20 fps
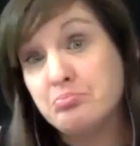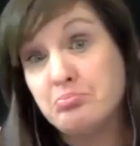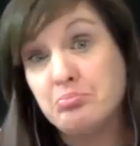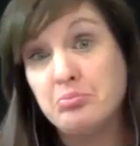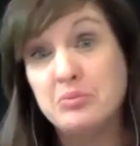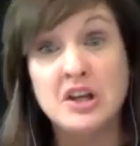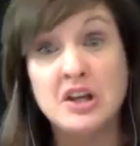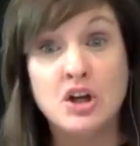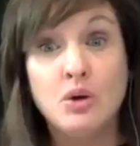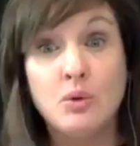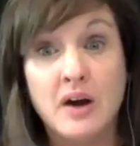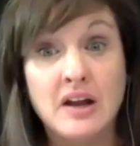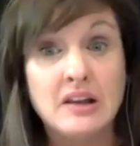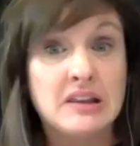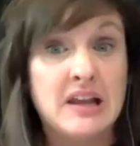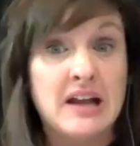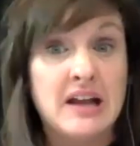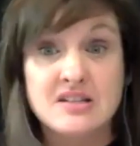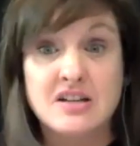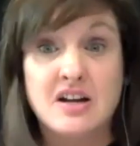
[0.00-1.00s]
you know what?
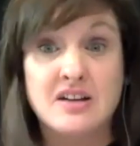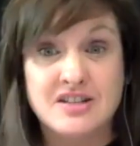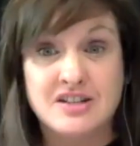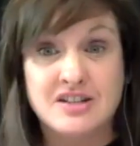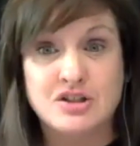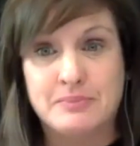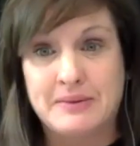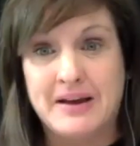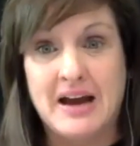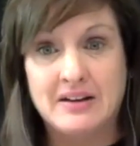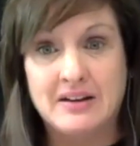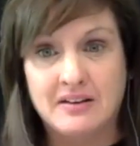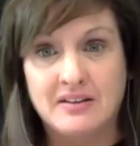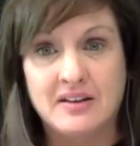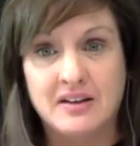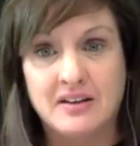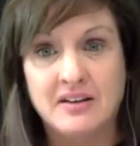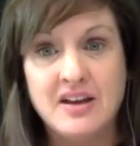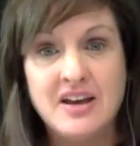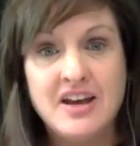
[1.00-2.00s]
That's not such a bad thing.